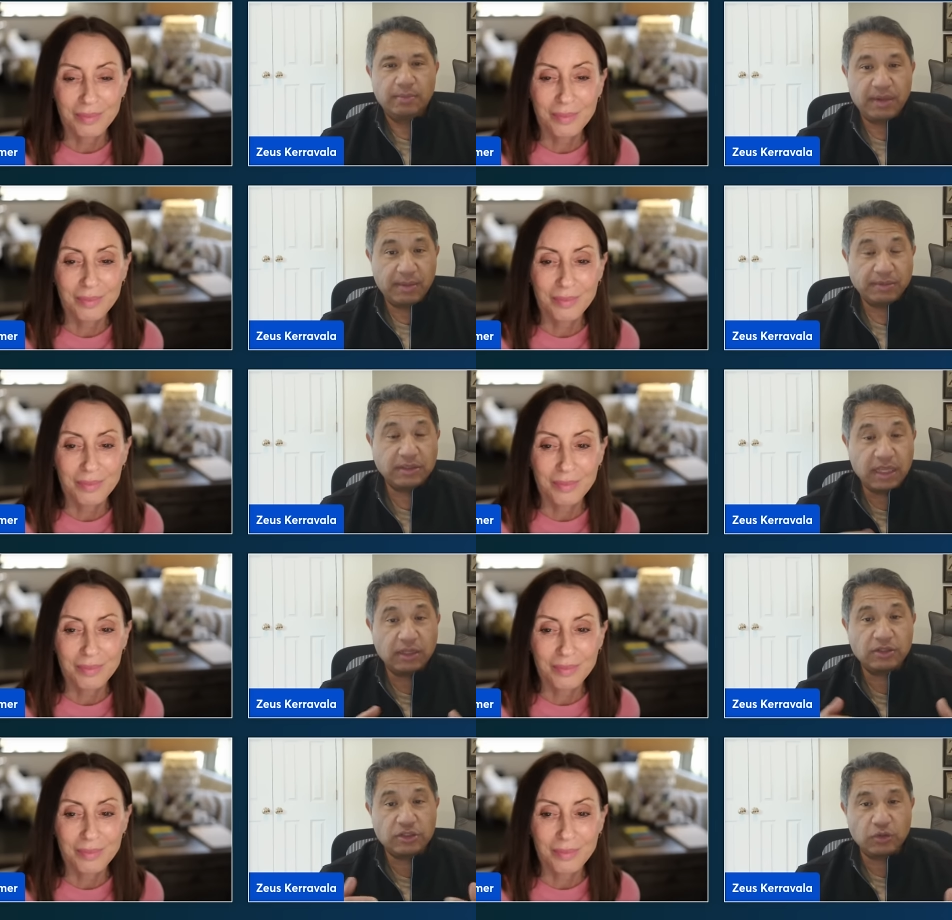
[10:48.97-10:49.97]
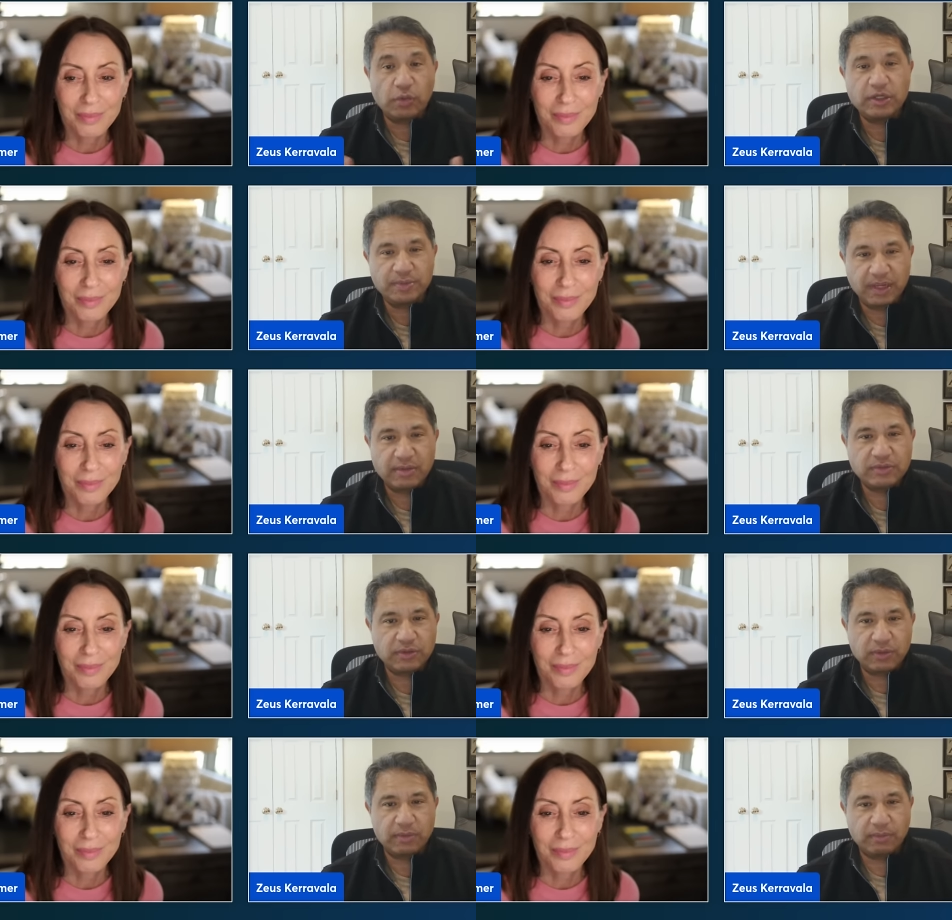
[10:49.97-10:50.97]
Speaker 1: being able to tell the stories becomes
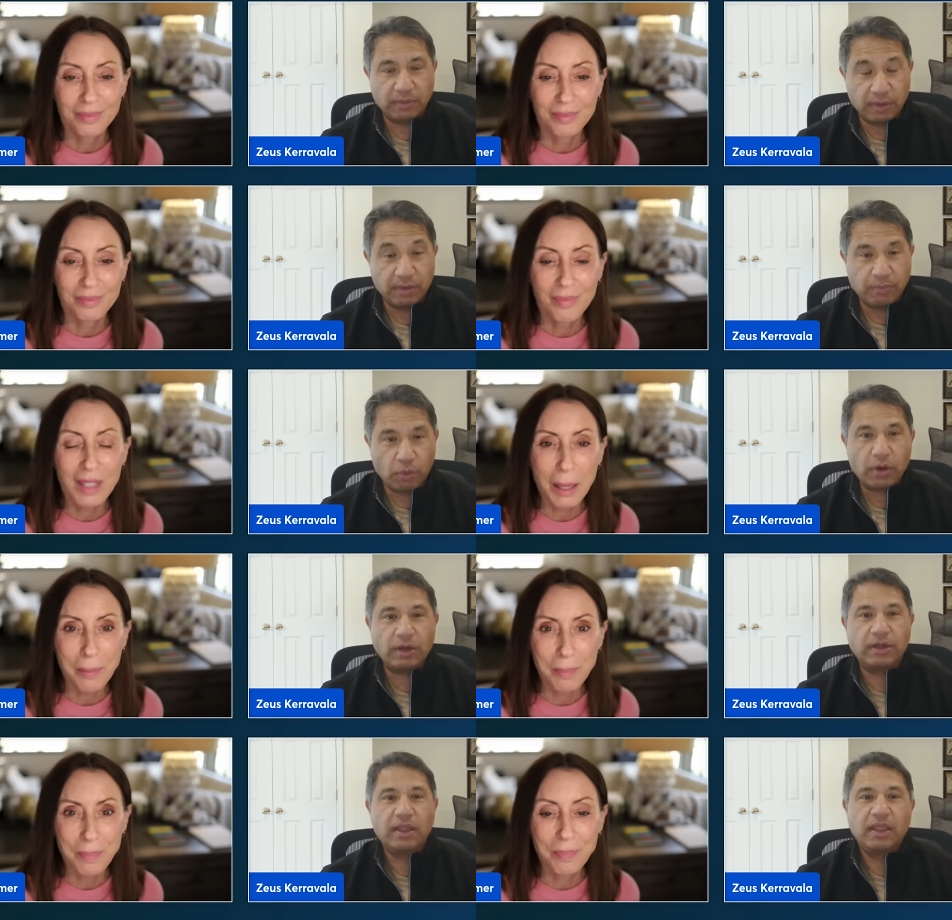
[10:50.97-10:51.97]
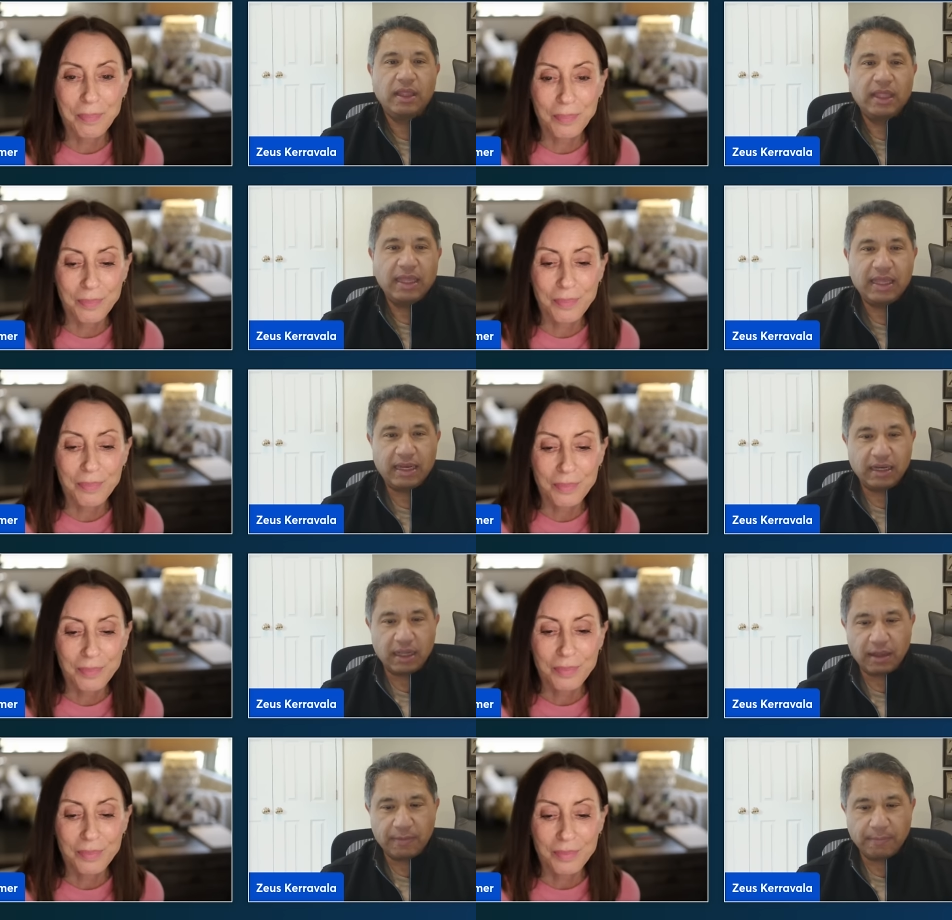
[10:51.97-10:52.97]
important. And
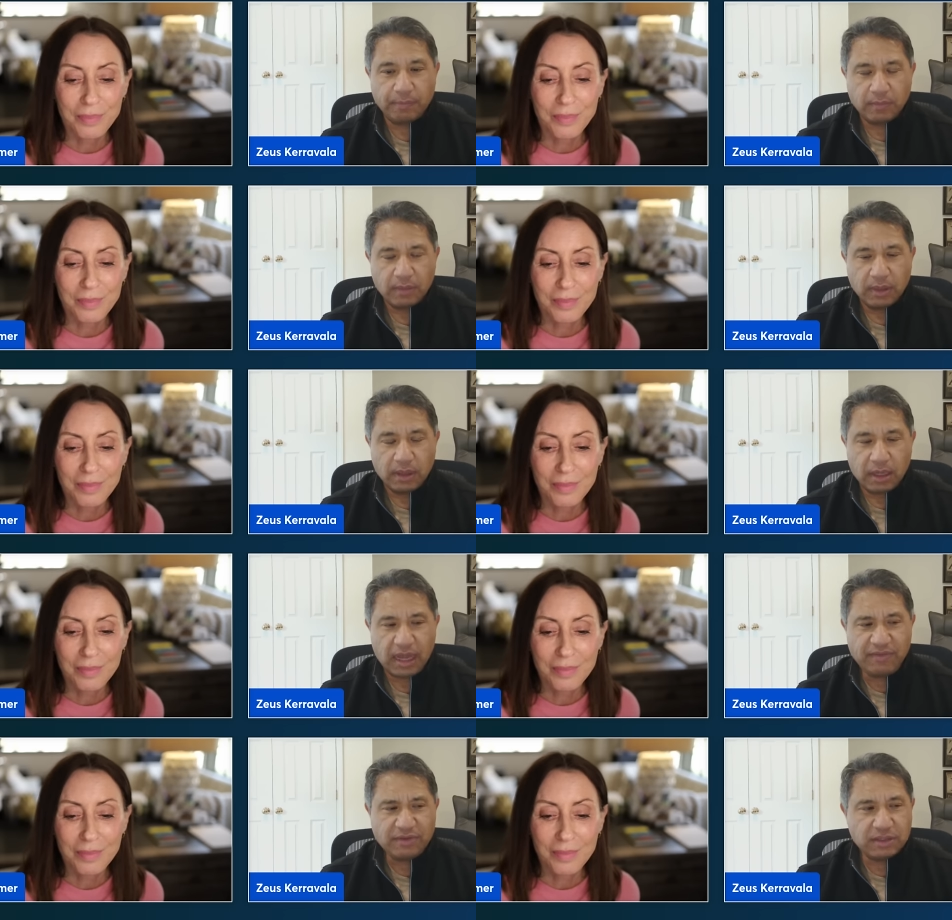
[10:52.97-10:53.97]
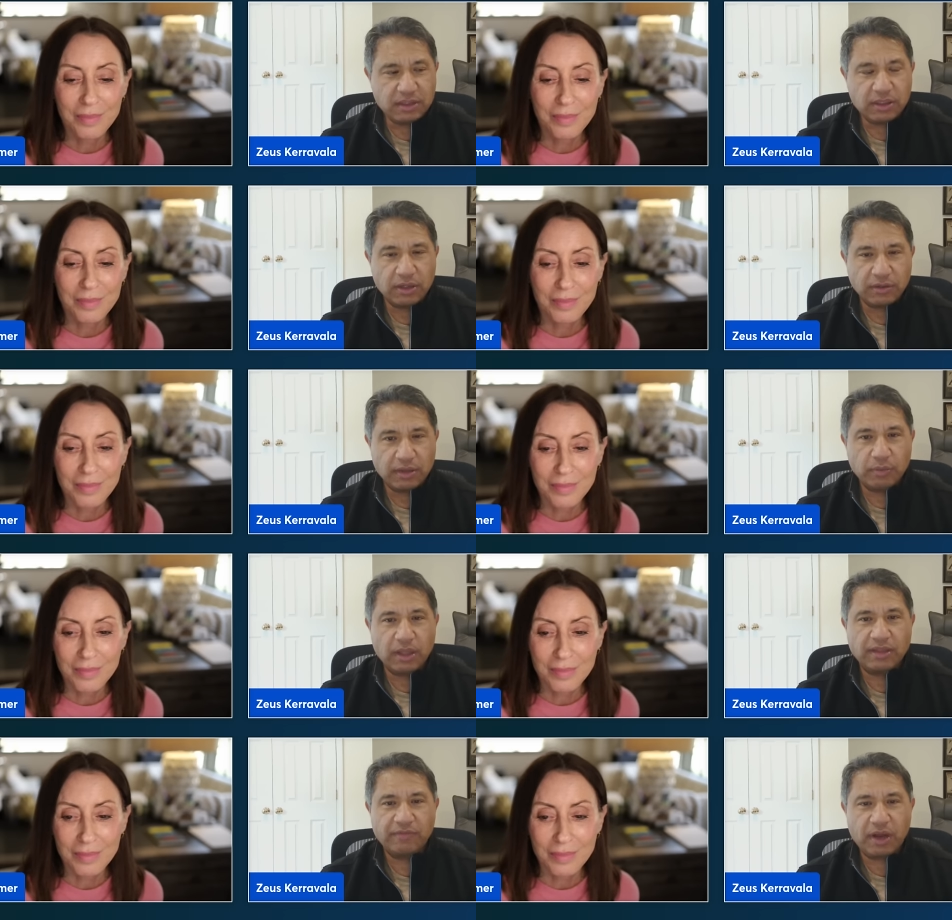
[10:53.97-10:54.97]
um, I haven't, you know, they,
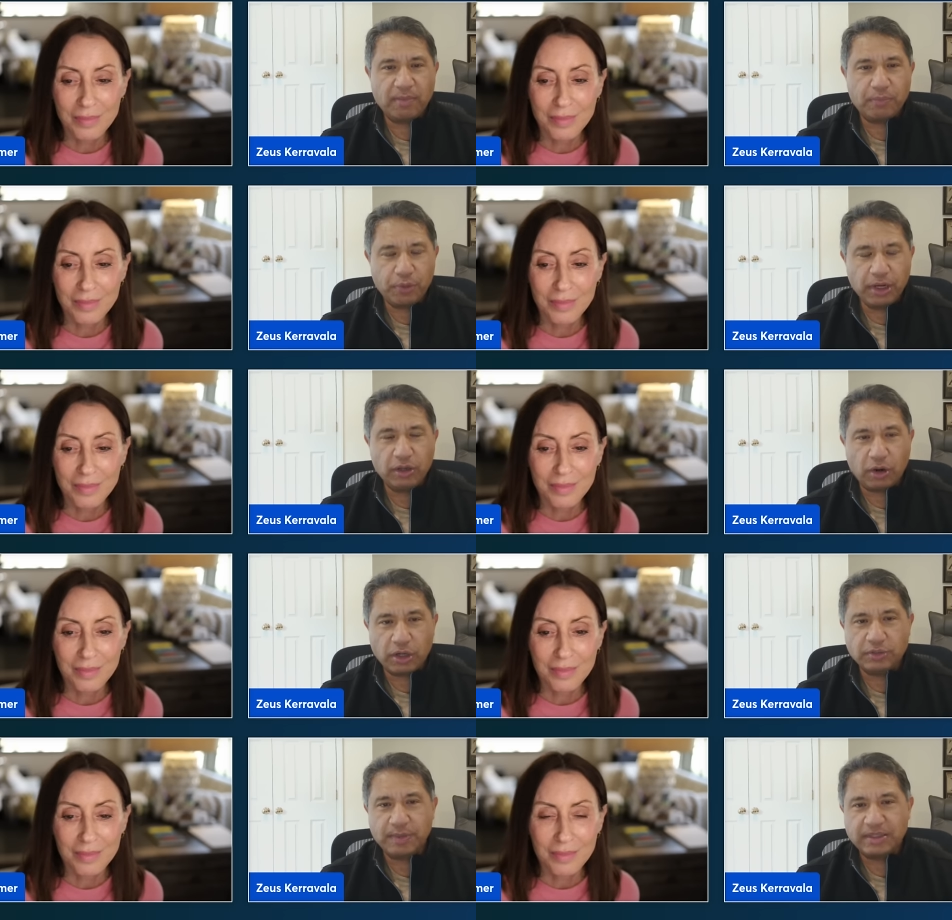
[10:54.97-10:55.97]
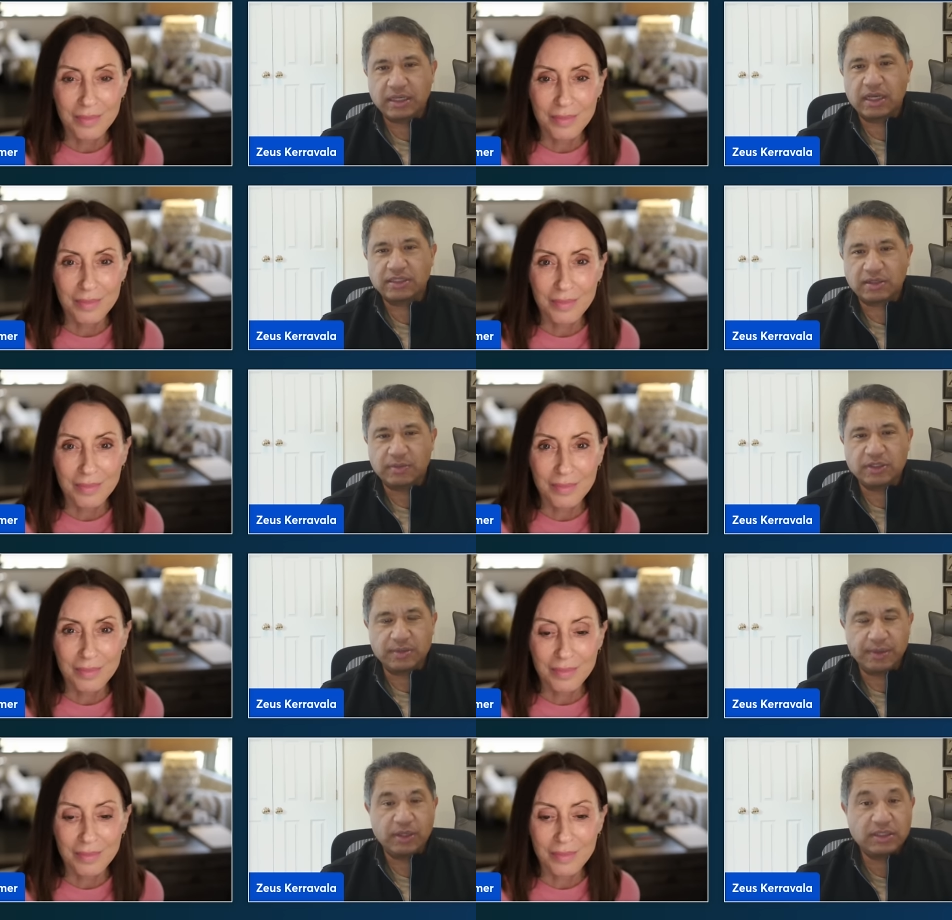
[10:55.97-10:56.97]
while they've got a pretty large base of customers,
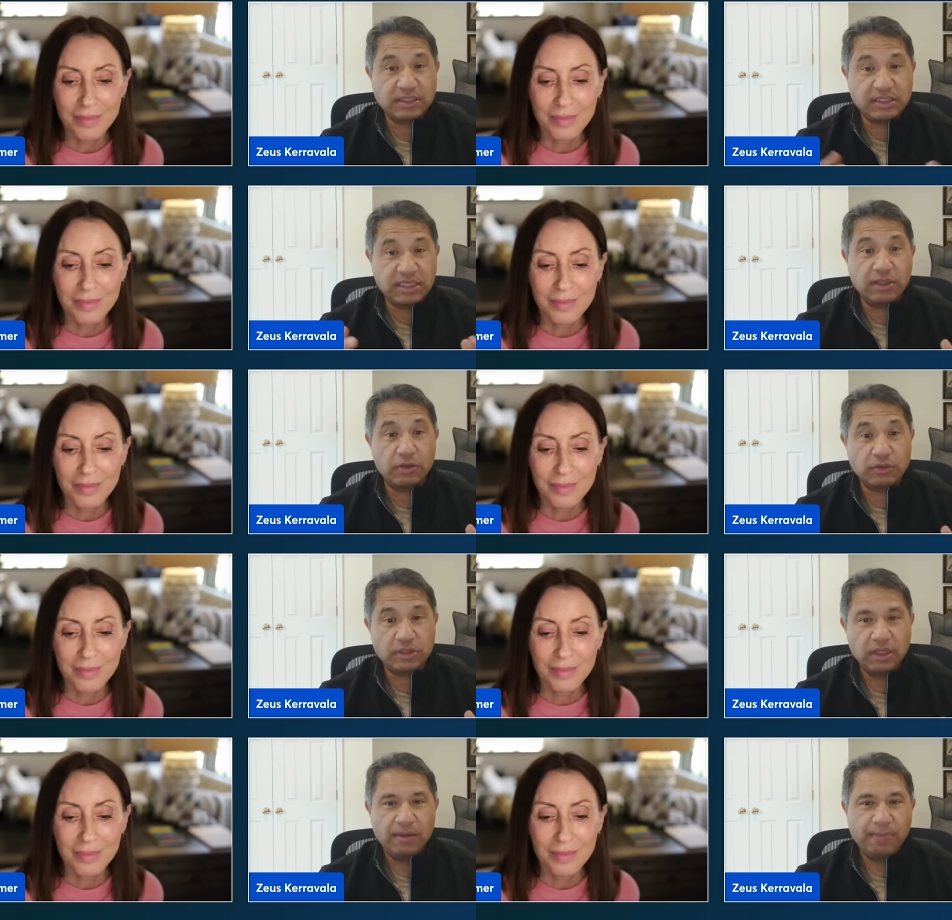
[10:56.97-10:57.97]
it'd be good to see those,